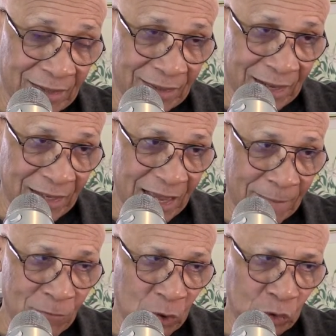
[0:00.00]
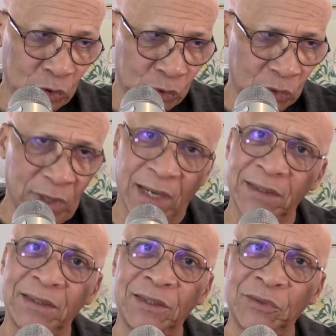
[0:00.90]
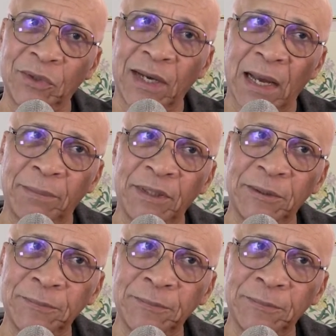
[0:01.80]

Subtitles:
I am not sure how this is going to happen.